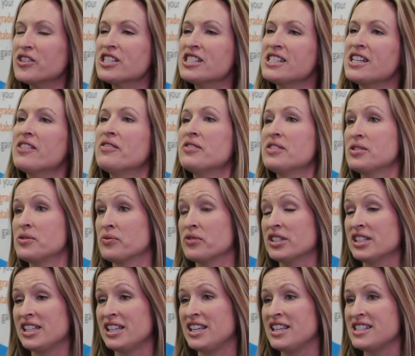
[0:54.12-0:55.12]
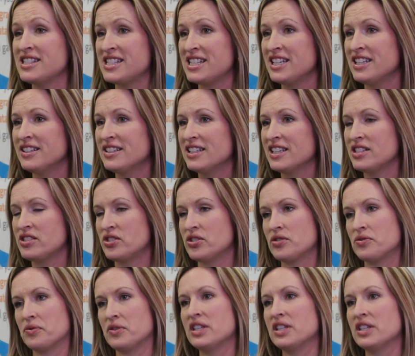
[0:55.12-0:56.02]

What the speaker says: first step is really easy. It's just